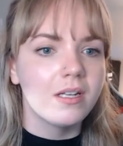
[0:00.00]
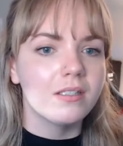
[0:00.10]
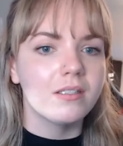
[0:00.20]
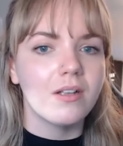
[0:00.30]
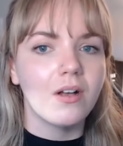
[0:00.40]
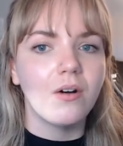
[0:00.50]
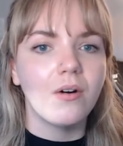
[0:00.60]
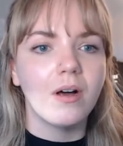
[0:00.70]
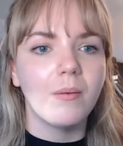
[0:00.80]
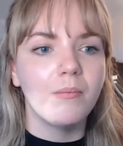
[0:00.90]

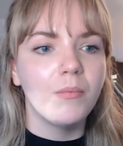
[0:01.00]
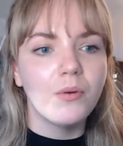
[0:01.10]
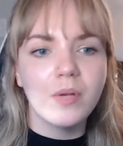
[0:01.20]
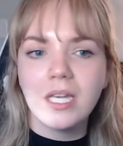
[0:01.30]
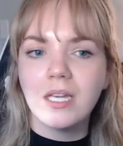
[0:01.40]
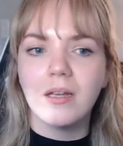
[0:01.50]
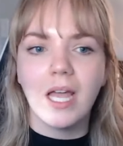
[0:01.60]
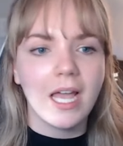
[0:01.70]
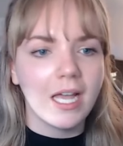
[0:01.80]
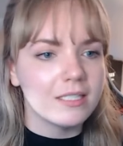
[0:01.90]
So MUI,
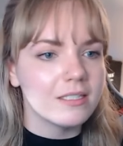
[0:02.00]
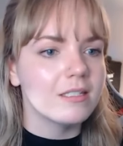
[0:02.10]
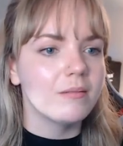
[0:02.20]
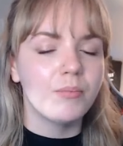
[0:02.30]
Ant,